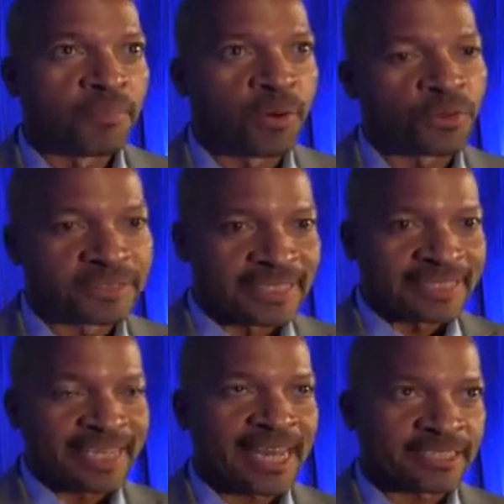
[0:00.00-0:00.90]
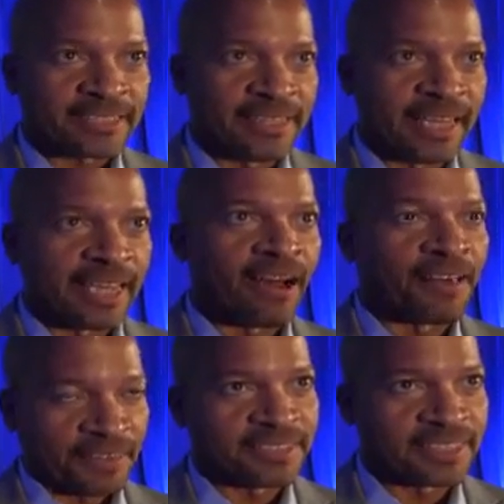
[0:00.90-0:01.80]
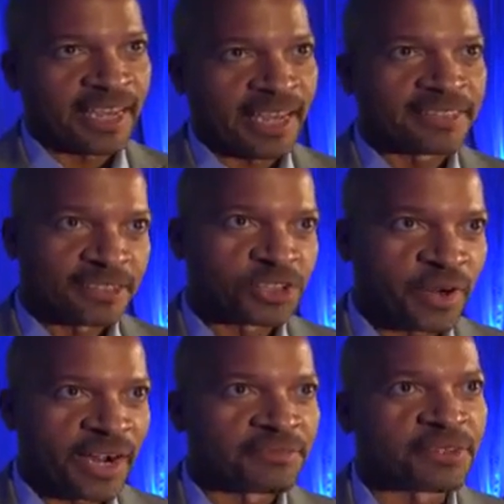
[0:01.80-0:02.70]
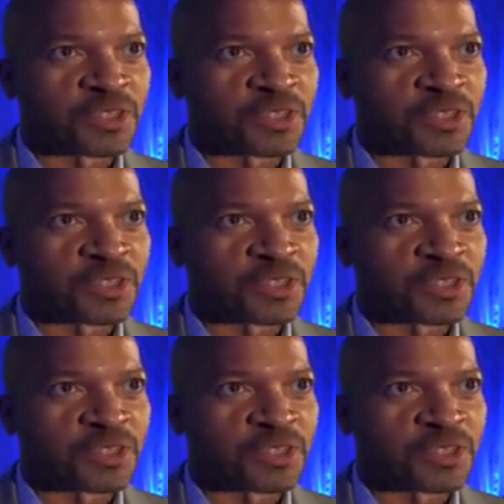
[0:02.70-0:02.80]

both detect and authenticate the driver,